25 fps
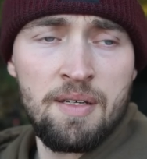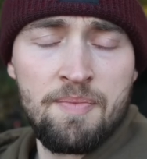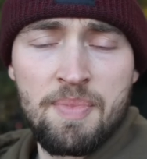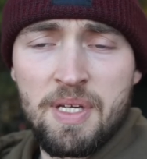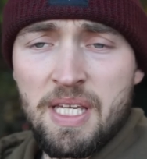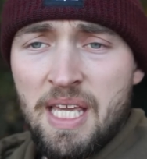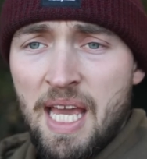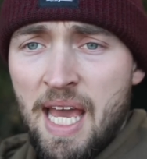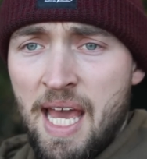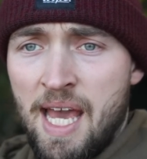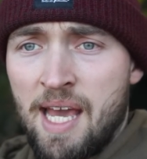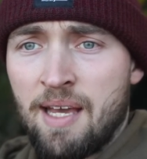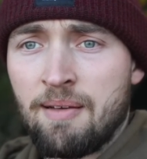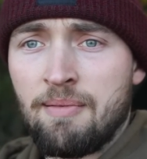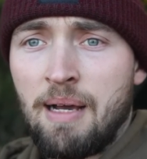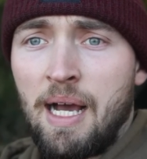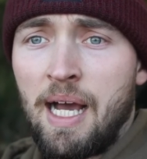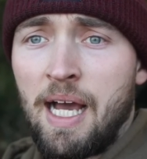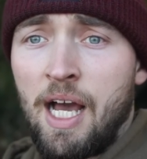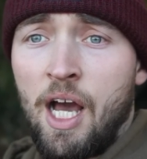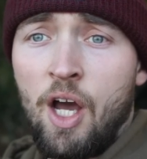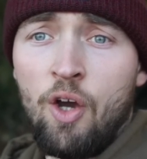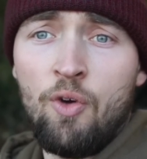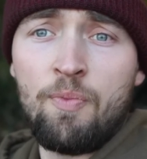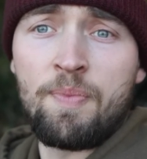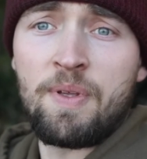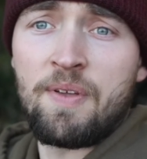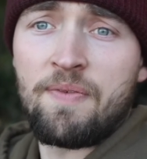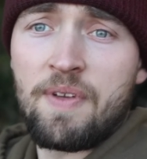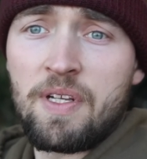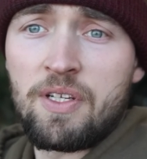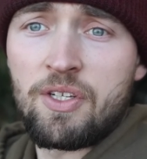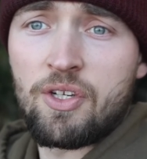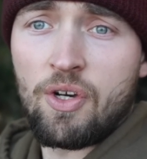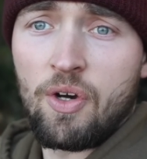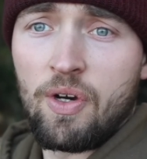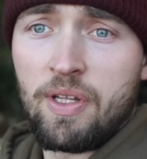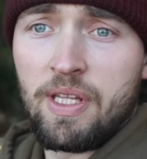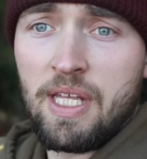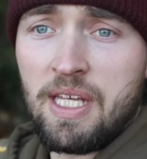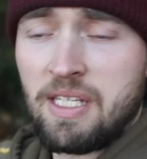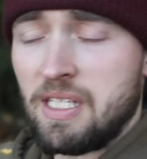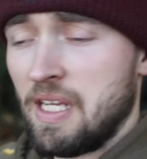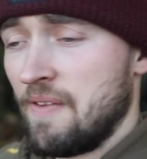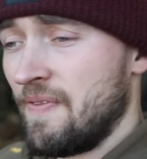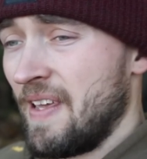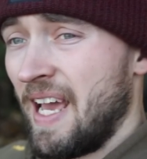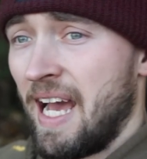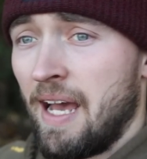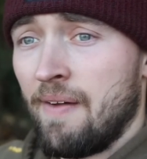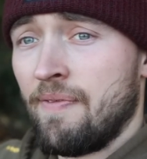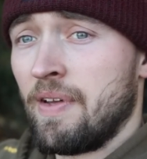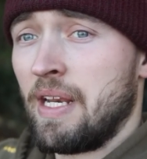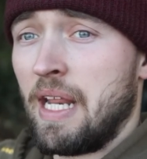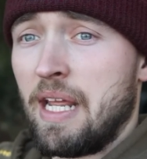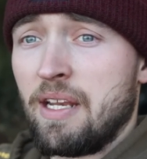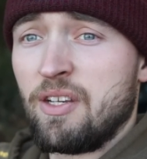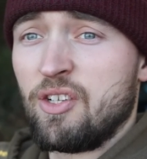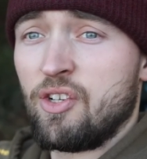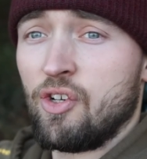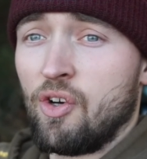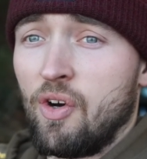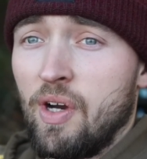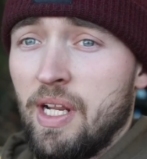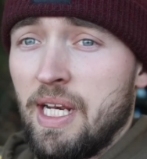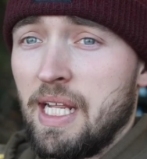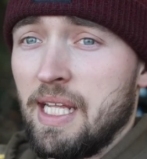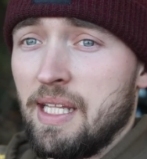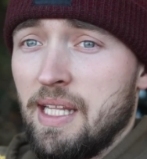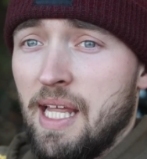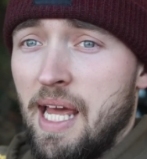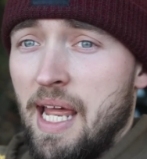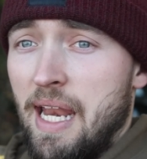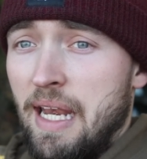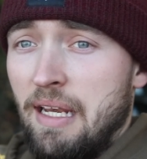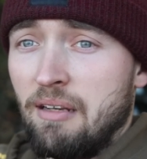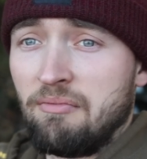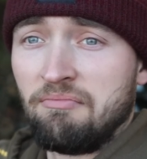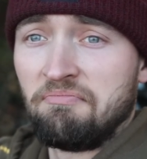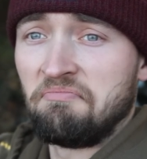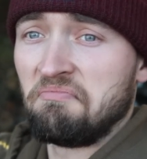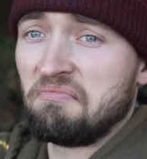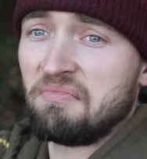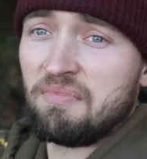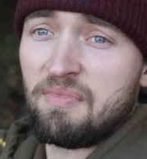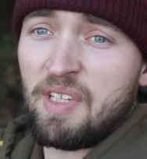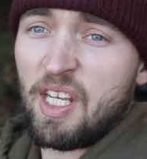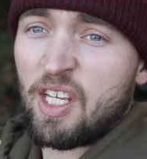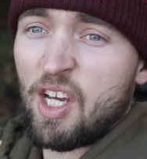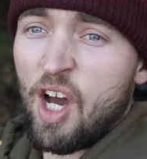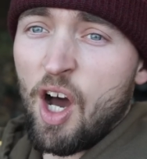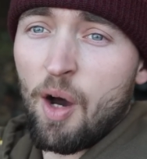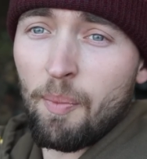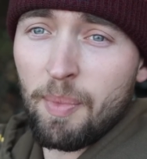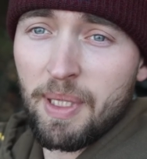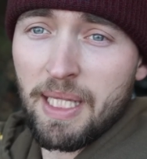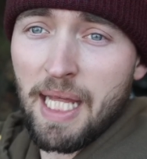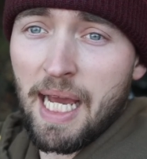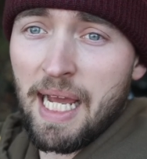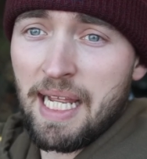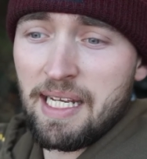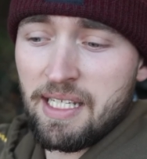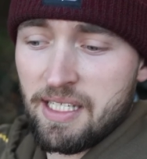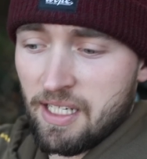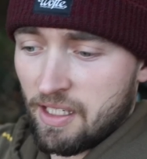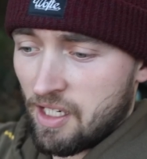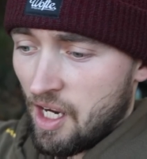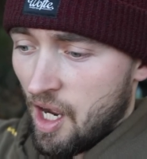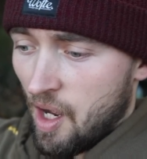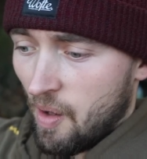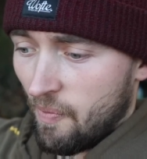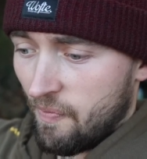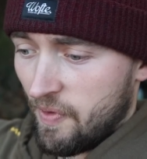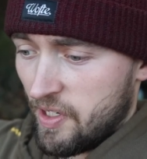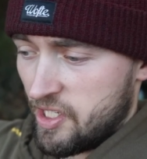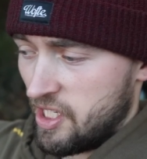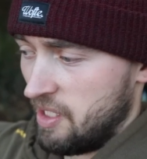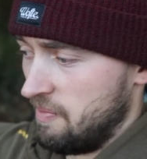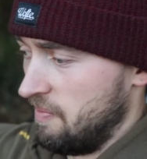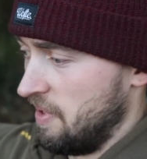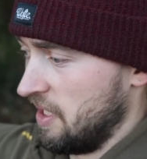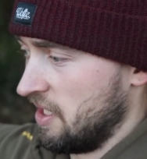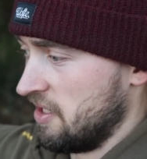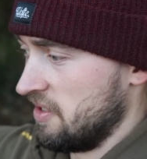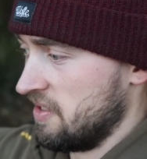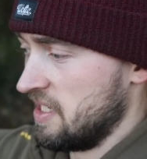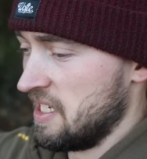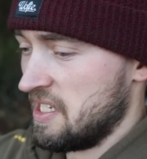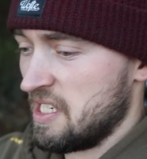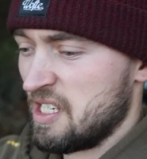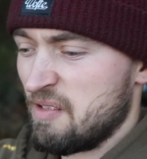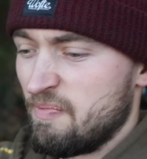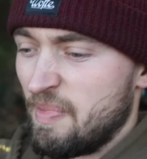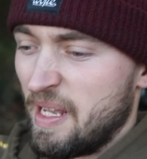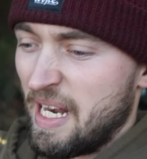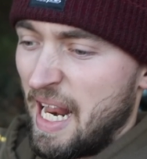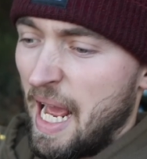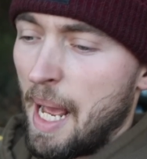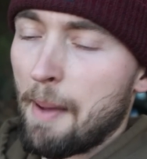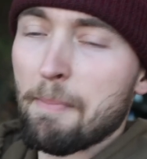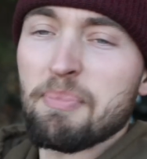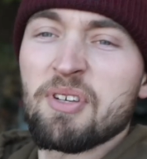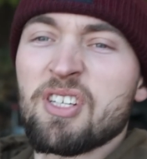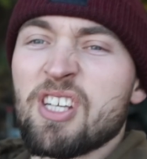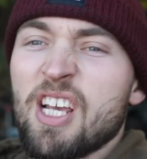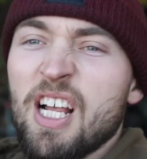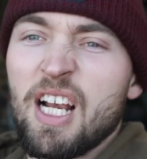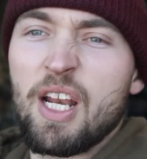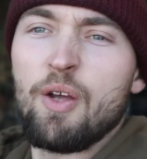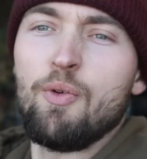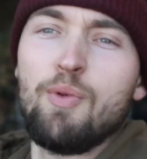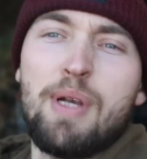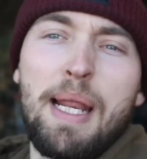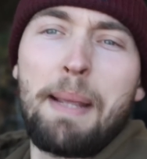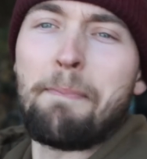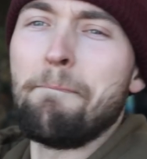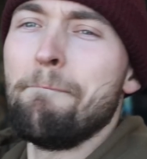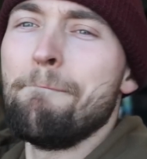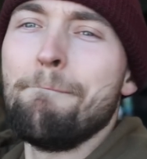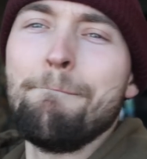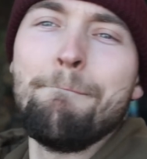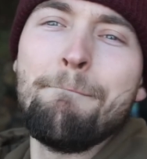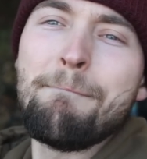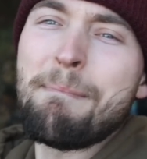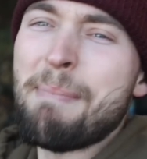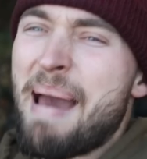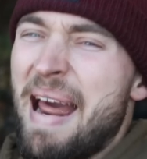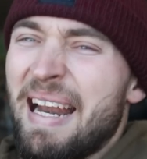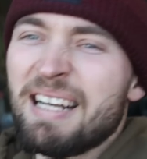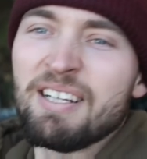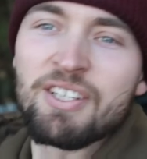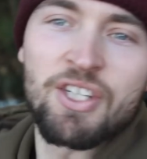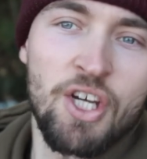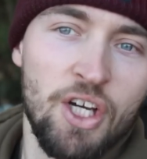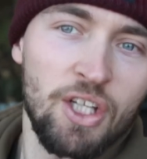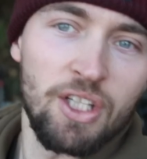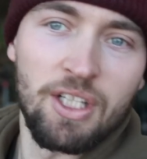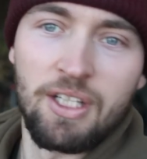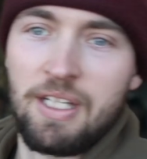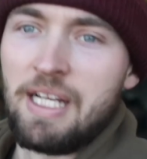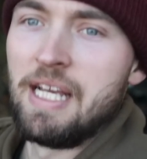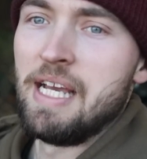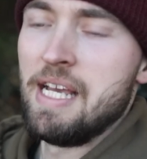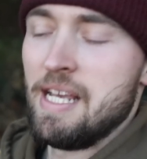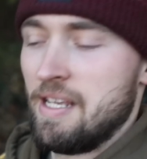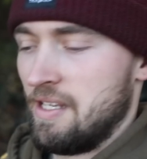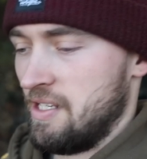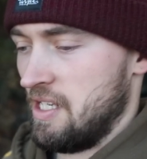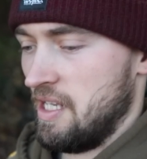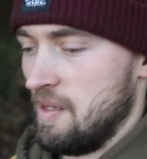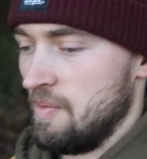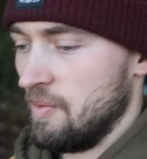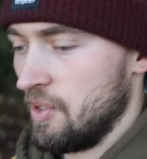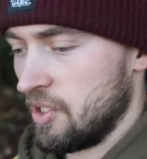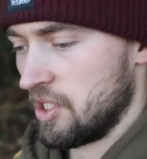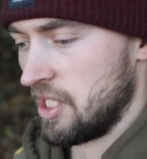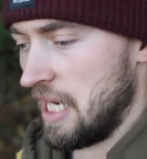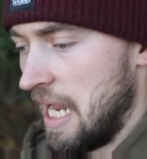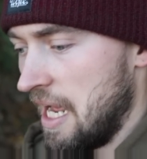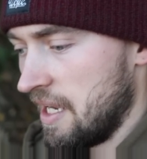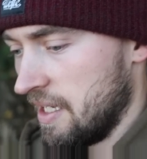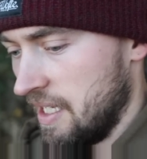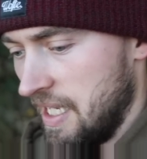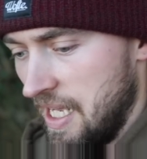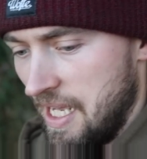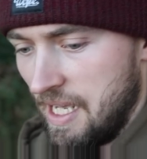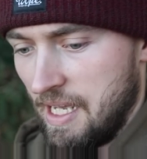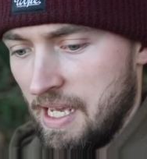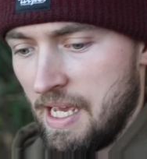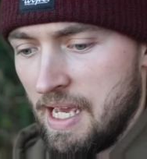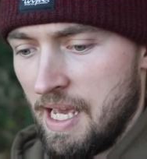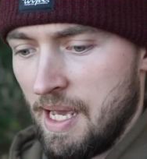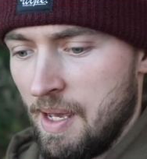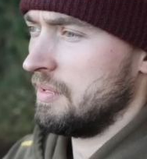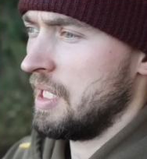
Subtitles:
But yeah, I hope you've enjoyed this. If you haven't enjoyed it, then you can't be that into carp fishing, because this has been absolutely mental. So you must like it.